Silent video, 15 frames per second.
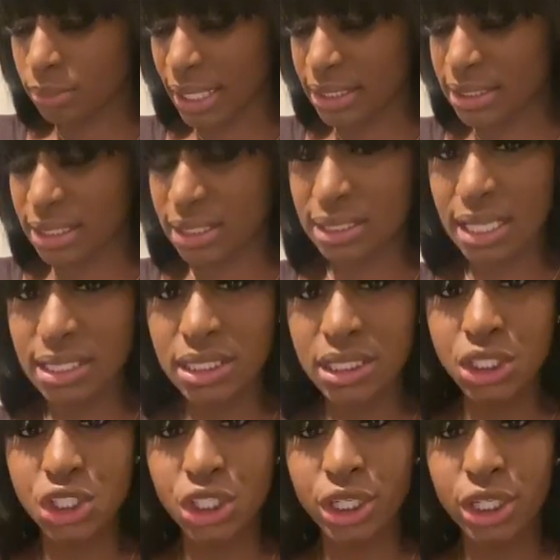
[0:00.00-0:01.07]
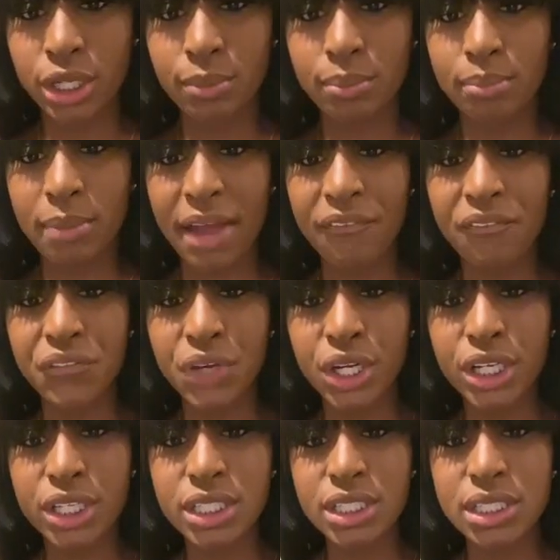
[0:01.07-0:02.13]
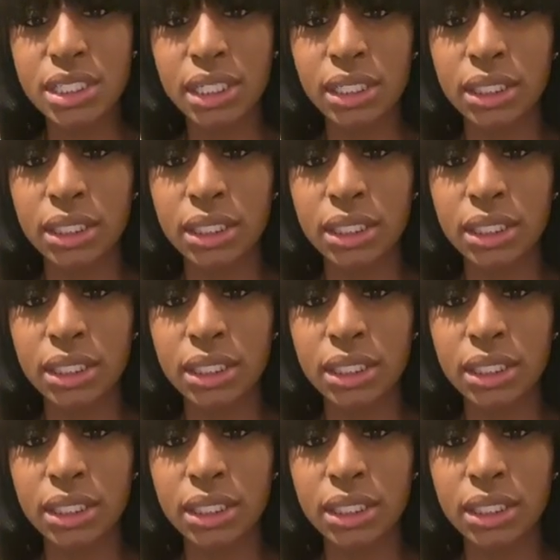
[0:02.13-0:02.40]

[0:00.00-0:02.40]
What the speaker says: success teacher. My first